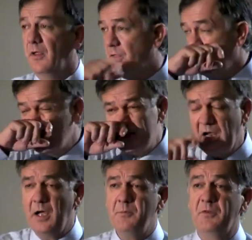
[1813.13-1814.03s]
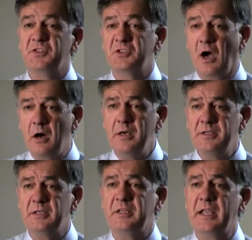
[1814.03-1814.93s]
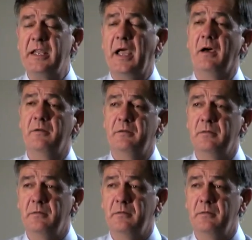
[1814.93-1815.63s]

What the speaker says: third job of starting to take out